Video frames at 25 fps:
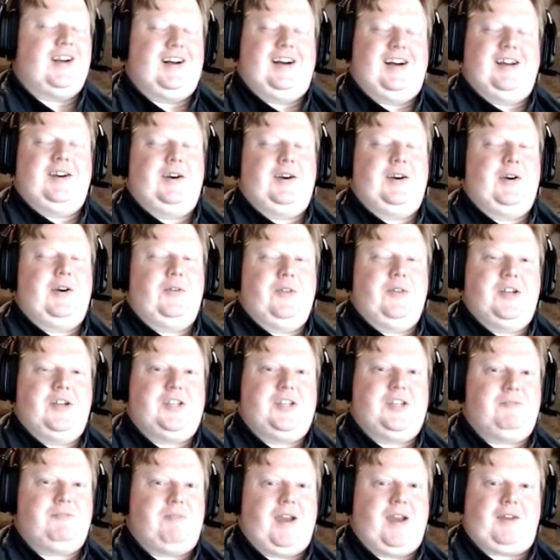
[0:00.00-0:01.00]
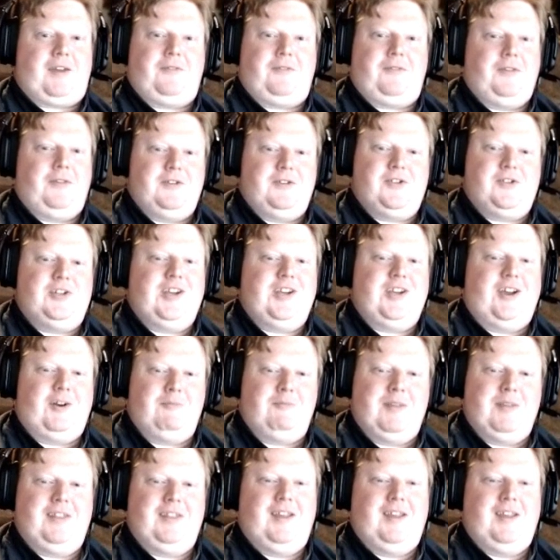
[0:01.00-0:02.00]
honor and respect for those
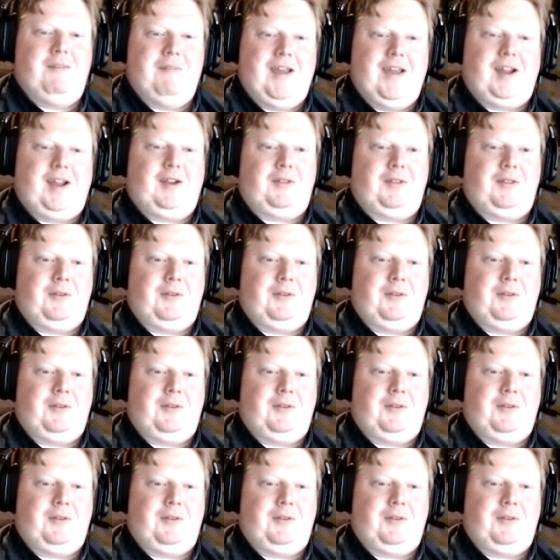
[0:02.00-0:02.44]
gentlemen that make it